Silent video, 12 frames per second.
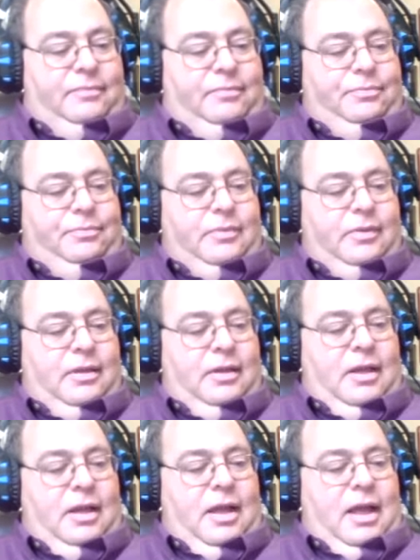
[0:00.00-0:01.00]
you have
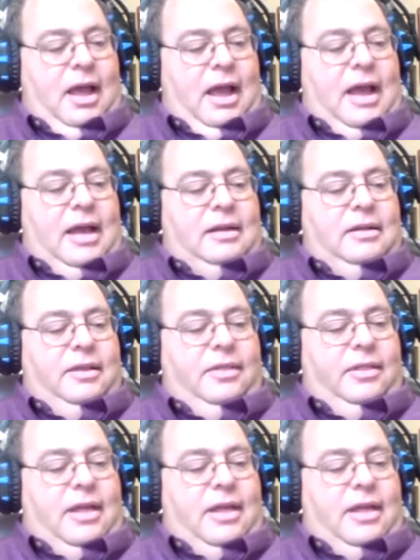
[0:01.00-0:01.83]
not had sufficient